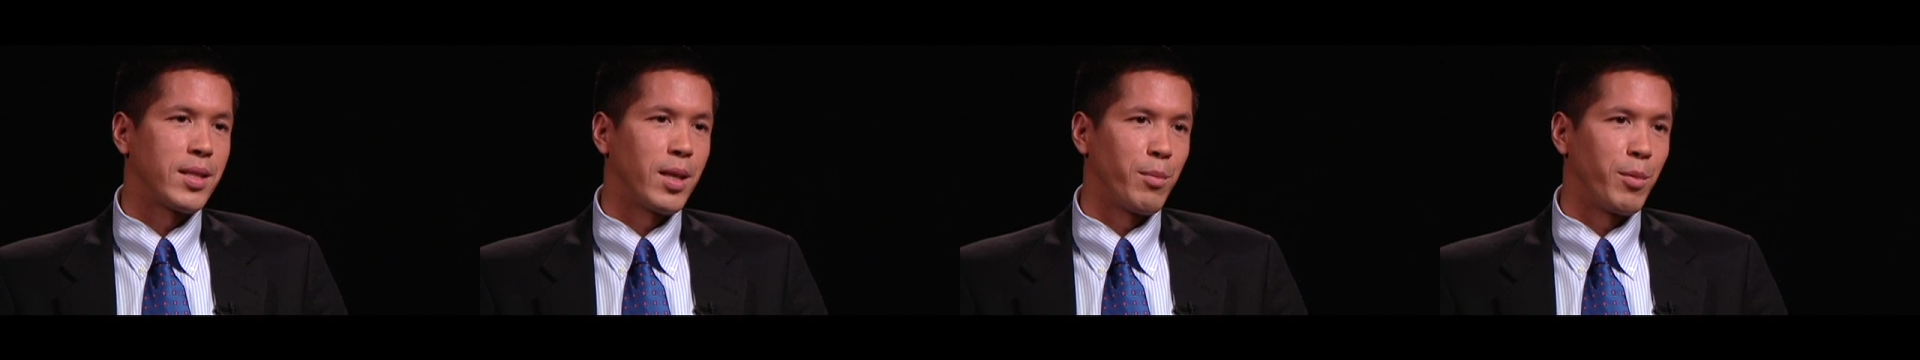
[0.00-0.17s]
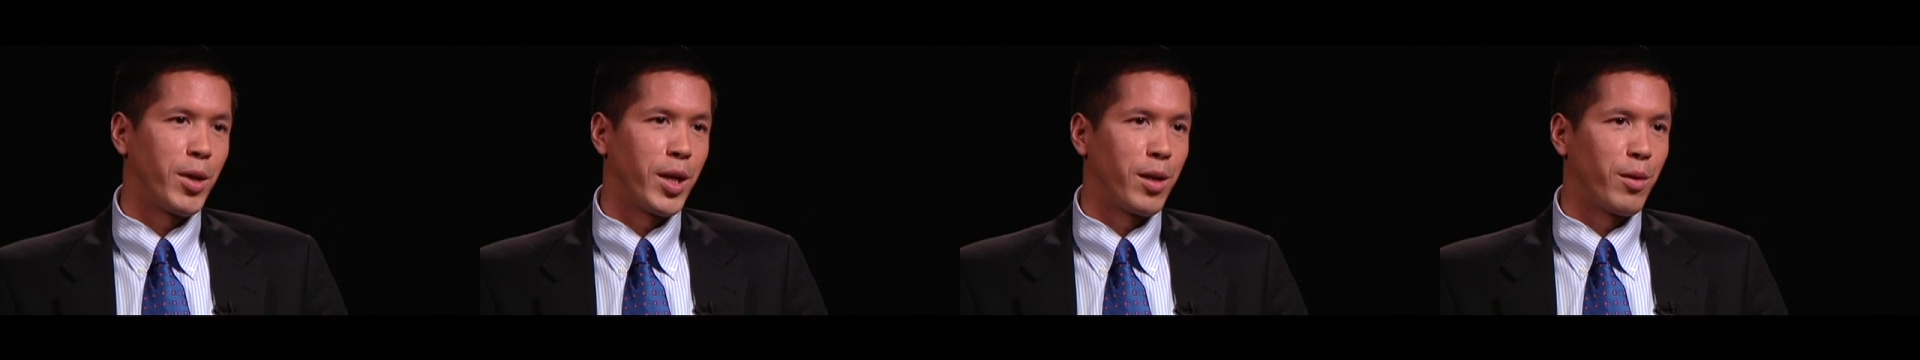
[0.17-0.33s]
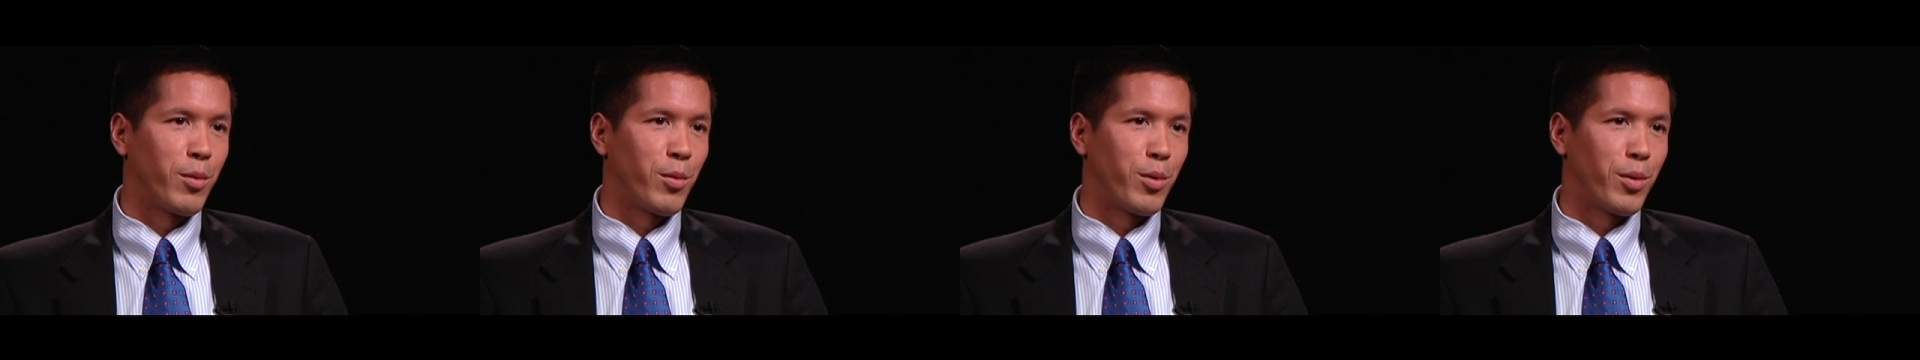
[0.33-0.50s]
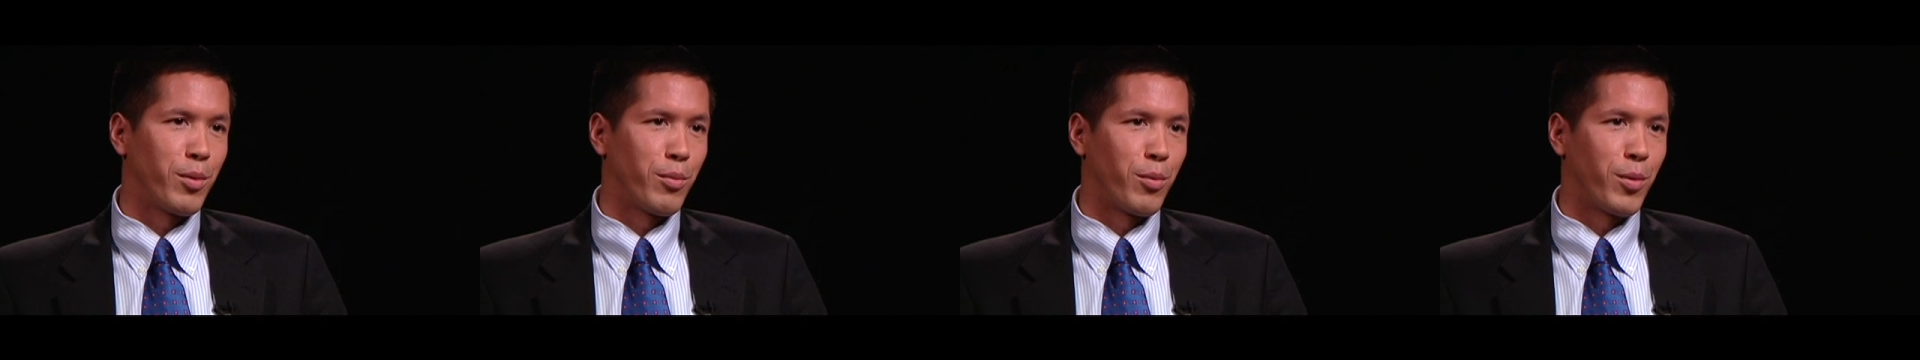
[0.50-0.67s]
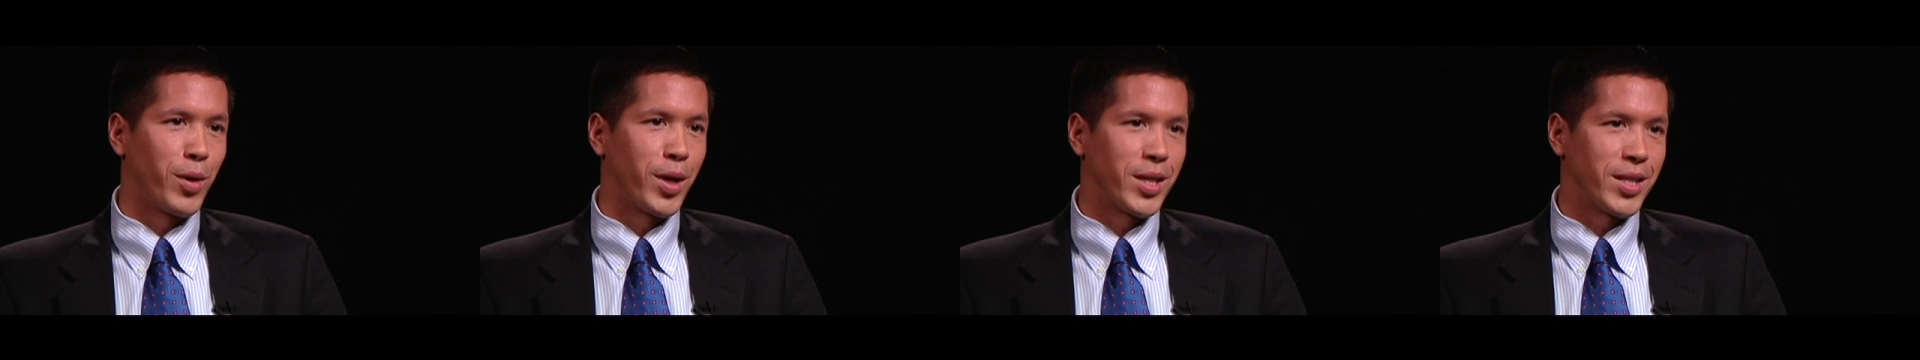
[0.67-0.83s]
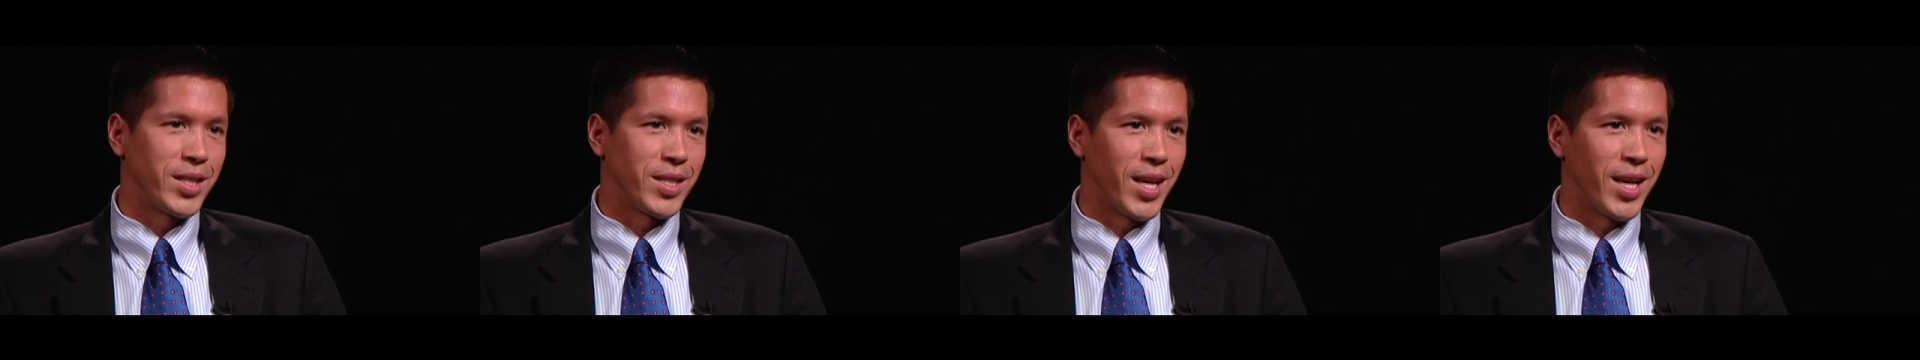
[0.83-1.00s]
I mean,
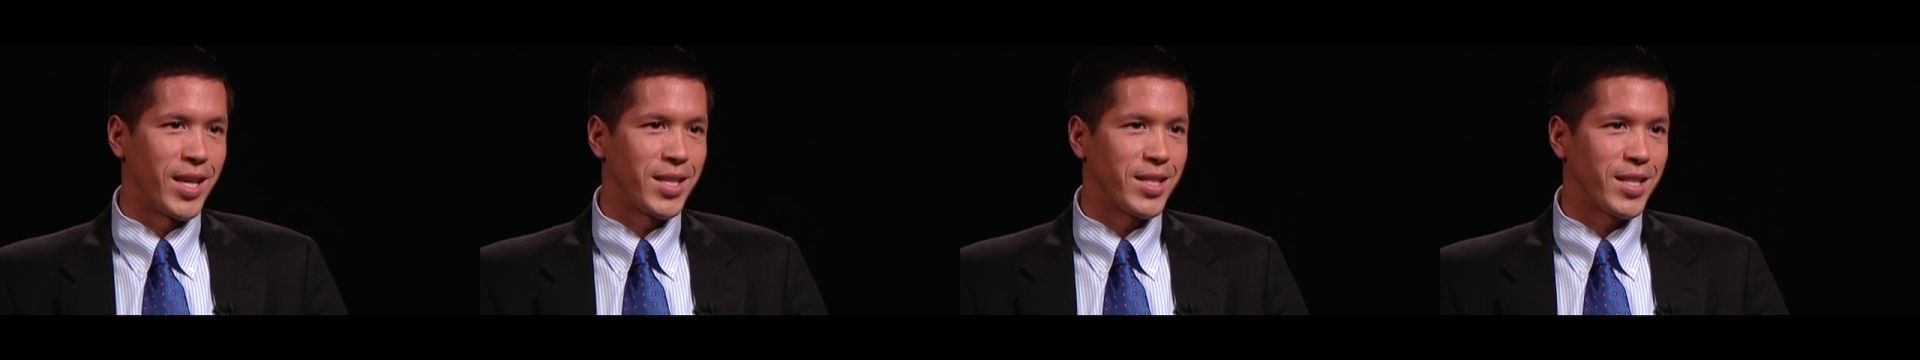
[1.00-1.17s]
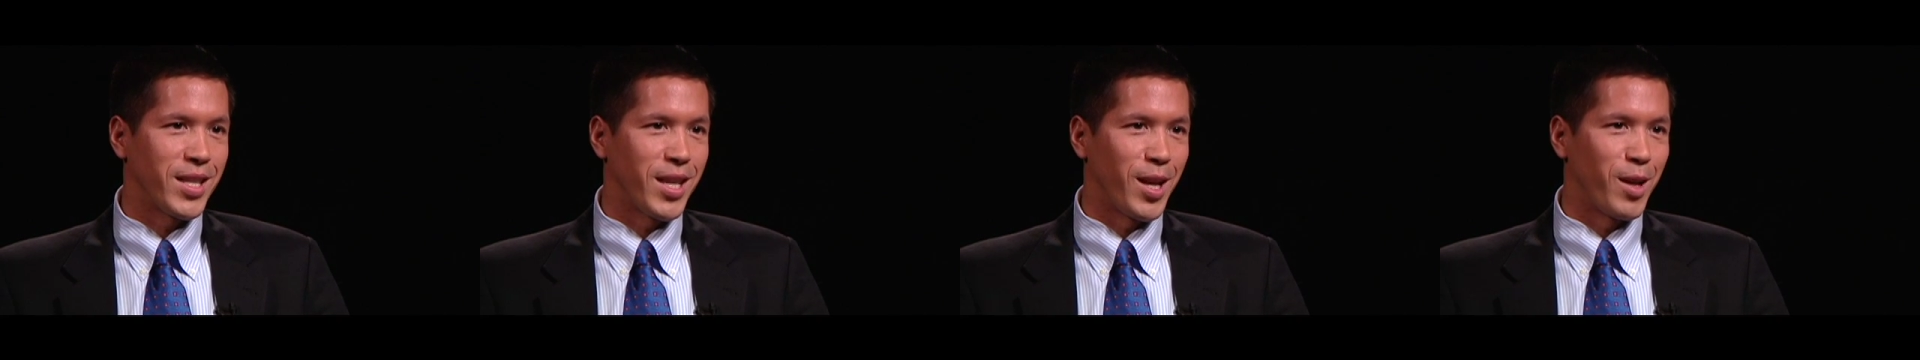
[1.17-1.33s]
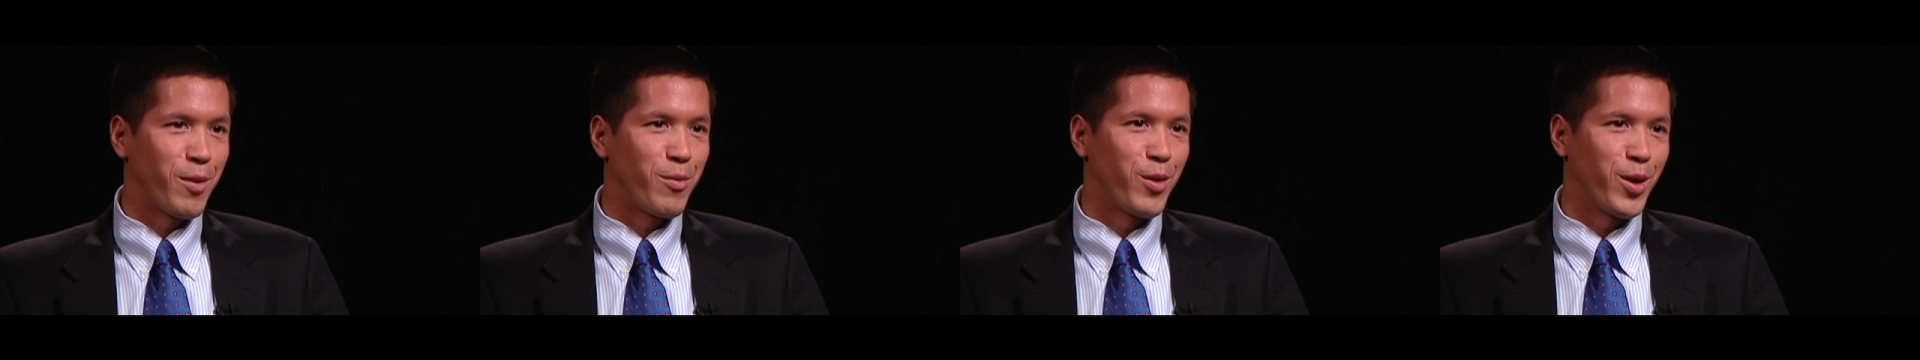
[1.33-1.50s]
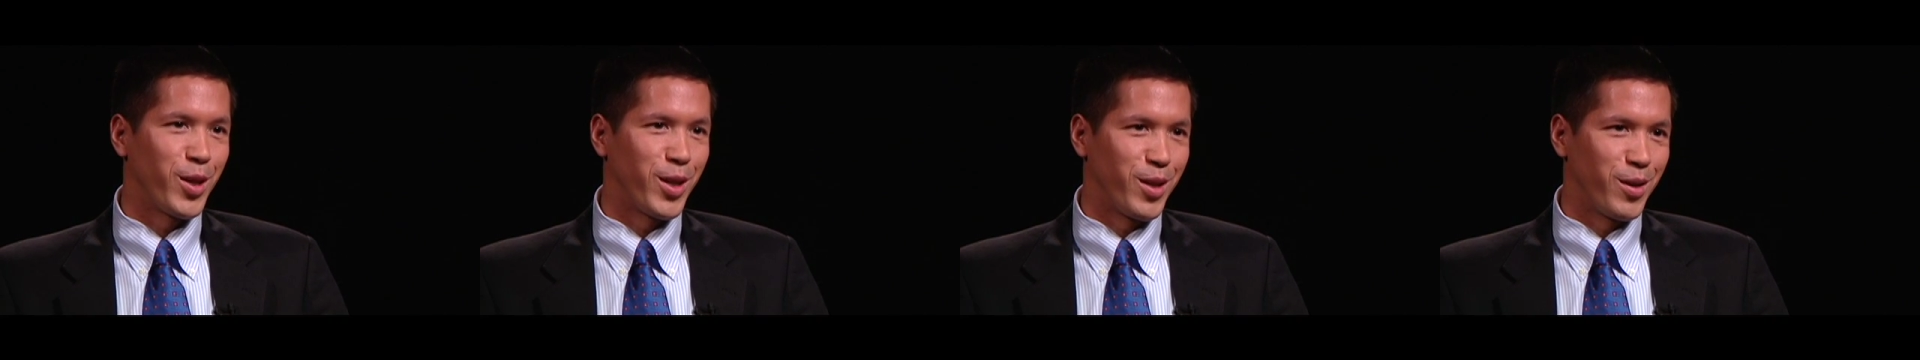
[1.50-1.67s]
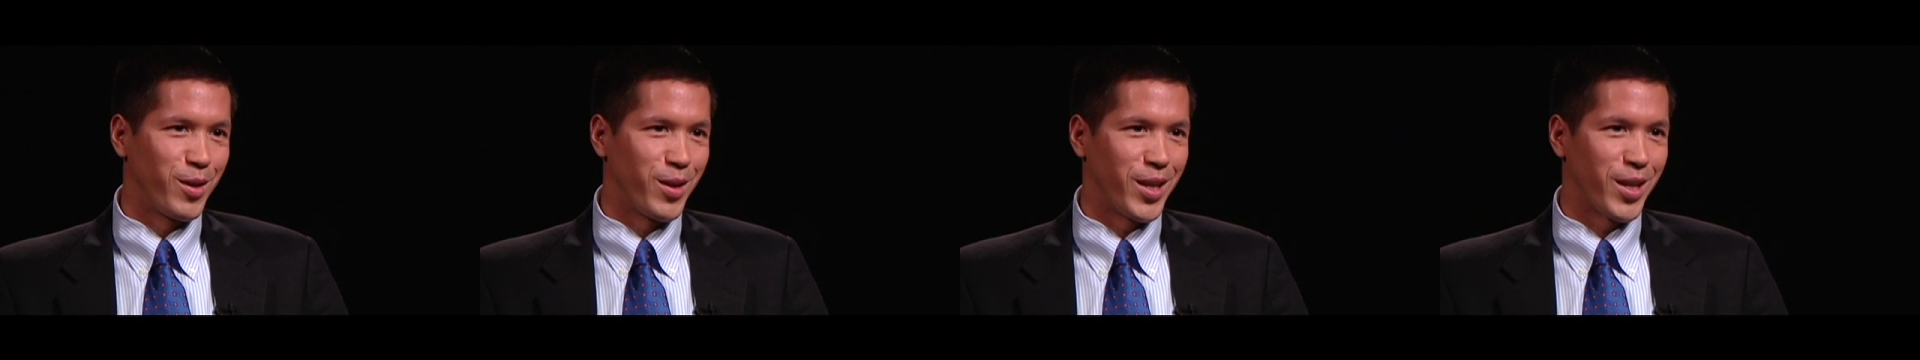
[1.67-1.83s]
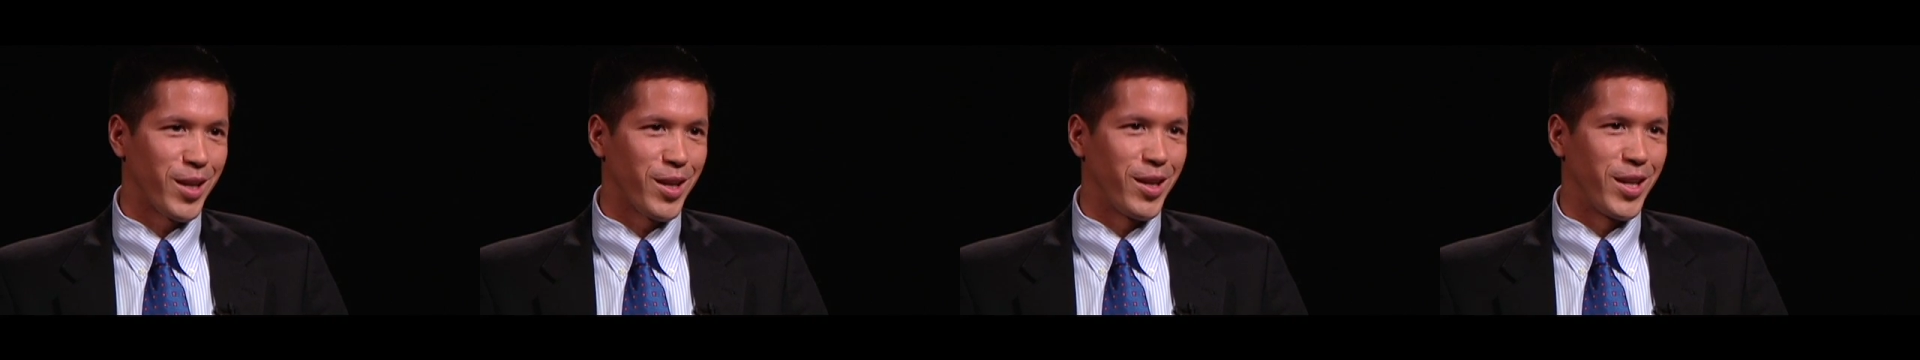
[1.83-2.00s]
what does that say for
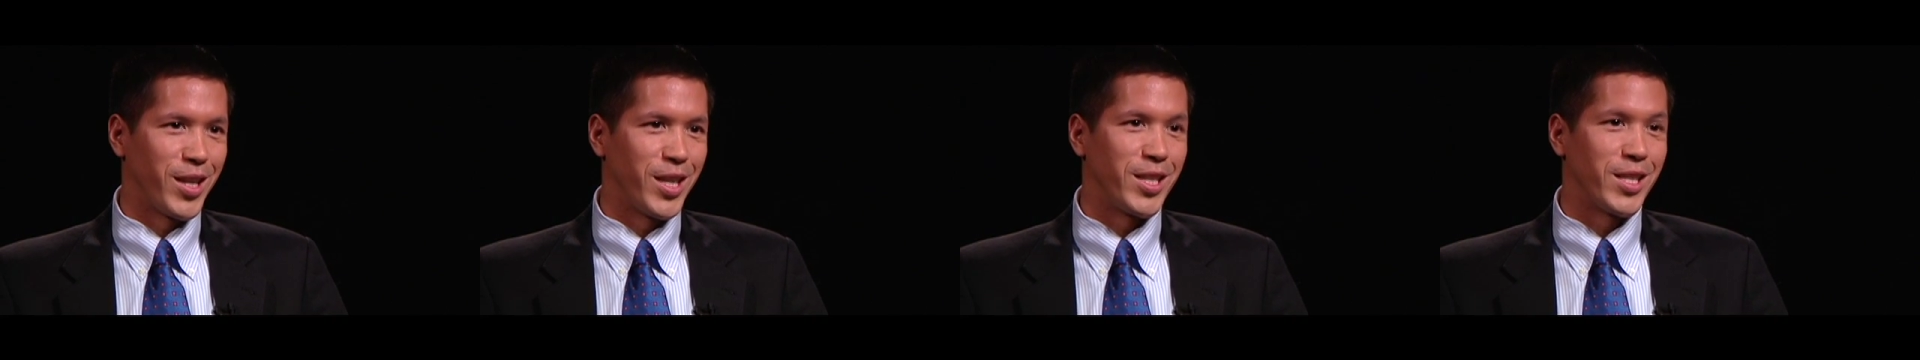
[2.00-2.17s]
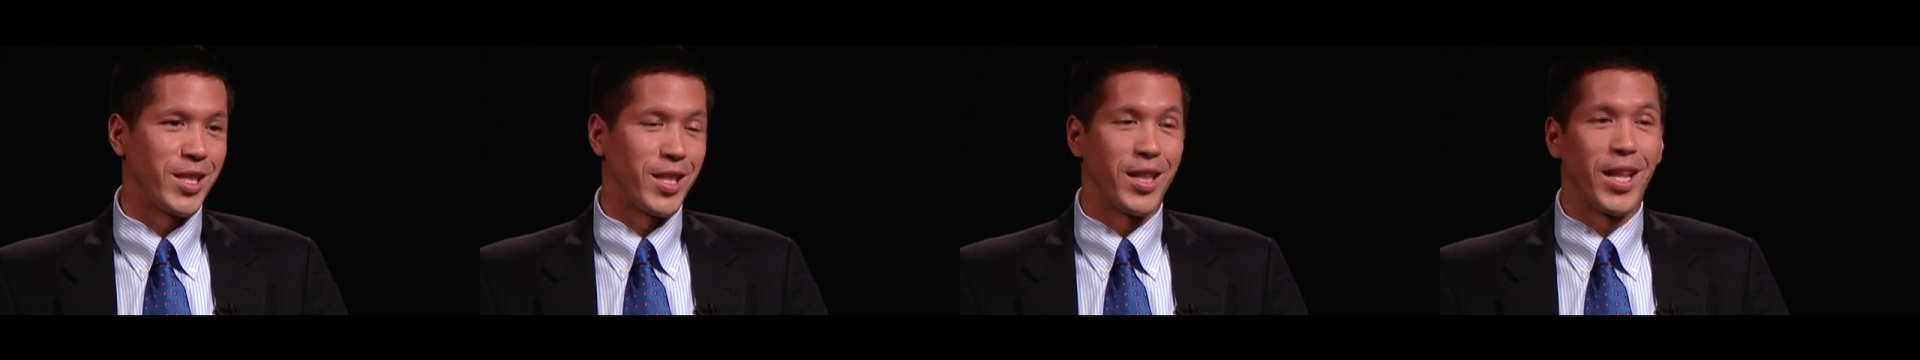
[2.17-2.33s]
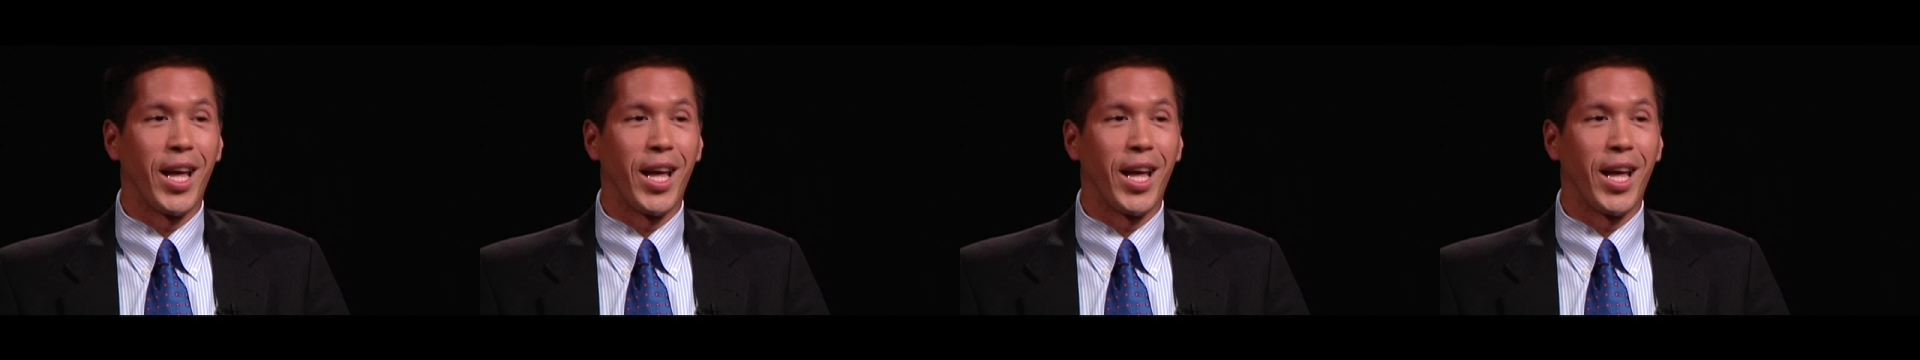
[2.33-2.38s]
unit cohesion?